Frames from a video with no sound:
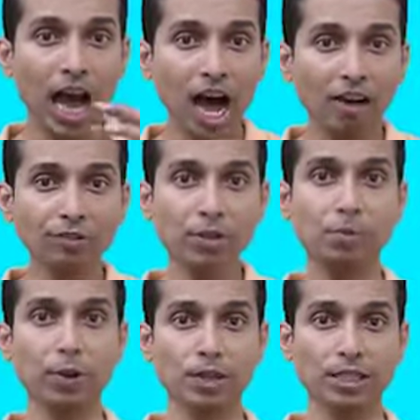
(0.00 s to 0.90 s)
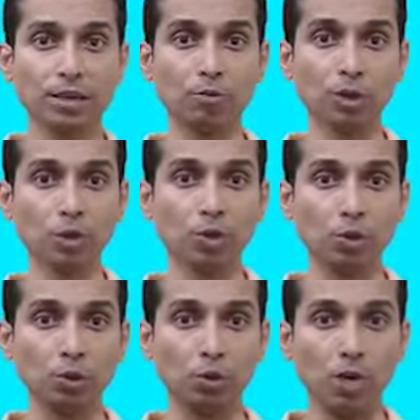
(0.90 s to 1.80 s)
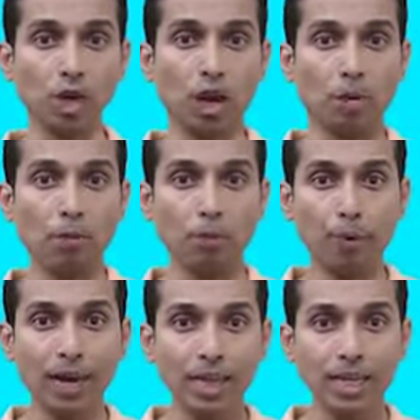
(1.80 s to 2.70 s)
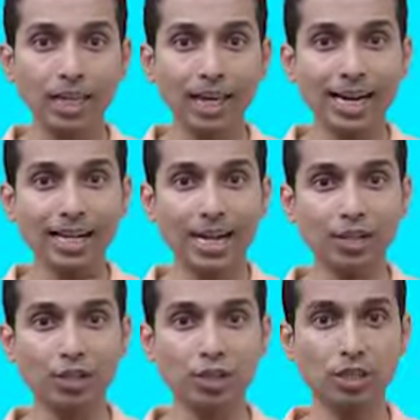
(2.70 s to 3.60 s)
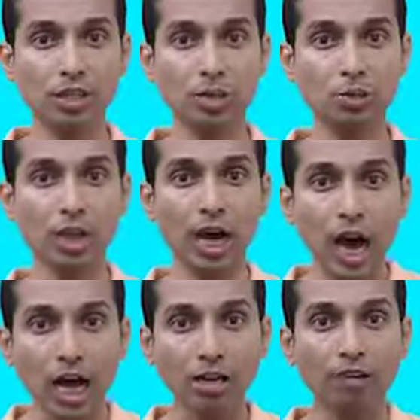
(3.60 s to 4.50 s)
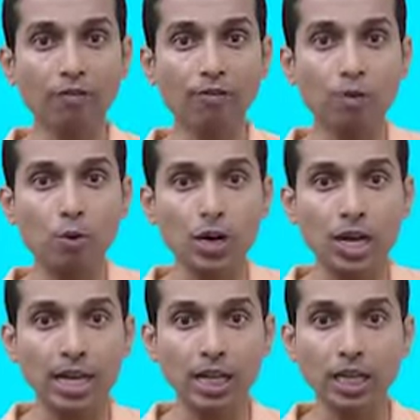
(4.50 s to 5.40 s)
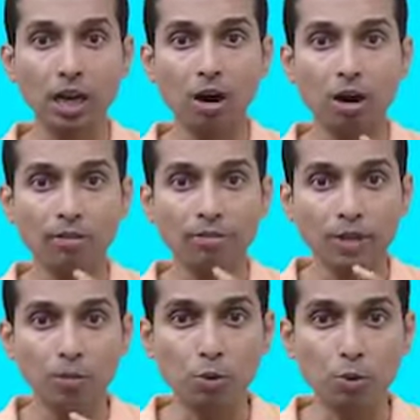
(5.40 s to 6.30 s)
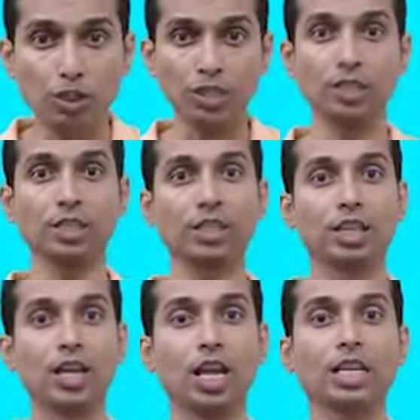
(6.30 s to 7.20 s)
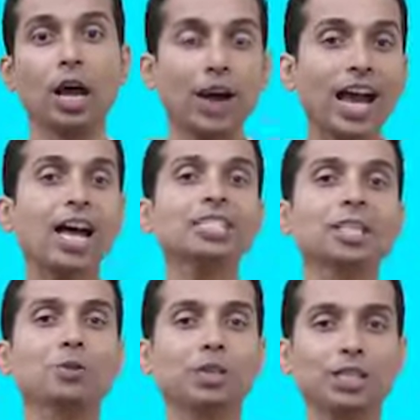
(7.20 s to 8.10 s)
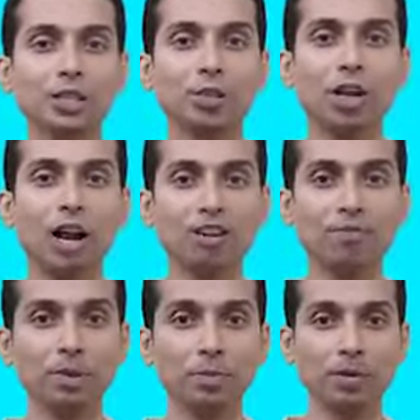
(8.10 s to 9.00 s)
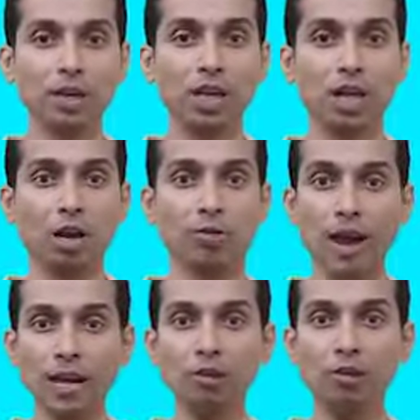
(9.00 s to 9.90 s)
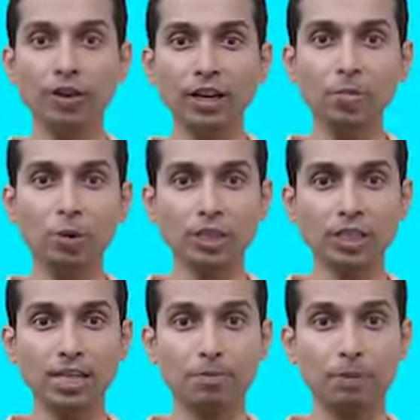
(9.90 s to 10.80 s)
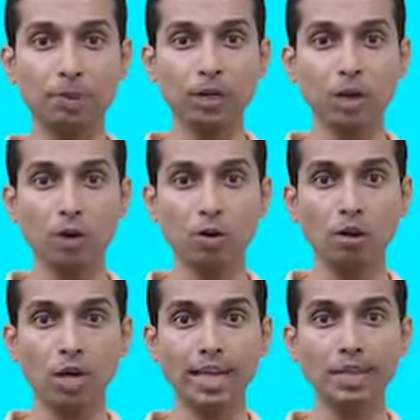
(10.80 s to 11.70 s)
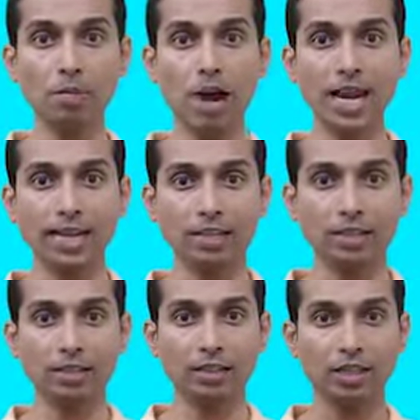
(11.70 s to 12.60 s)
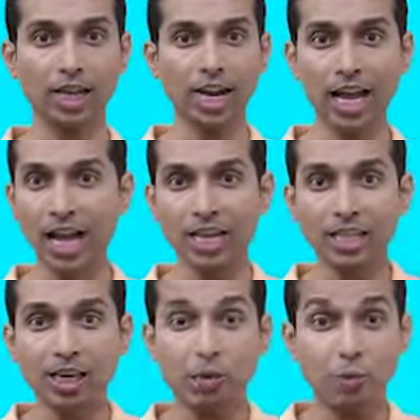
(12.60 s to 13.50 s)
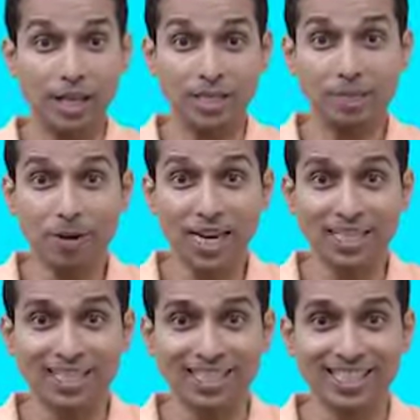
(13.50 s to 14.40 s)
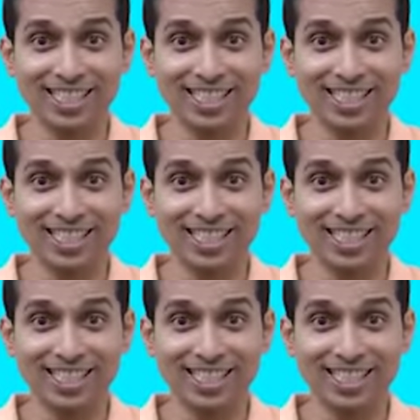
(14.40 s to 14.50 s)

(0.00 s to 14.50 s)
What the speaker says: After pausing, what do? Bring attention to the unfolding of emotions. Now, I ask this question to a lot of people, where do you feel emotions? And people go, in the mind. And I ask, where is the mind?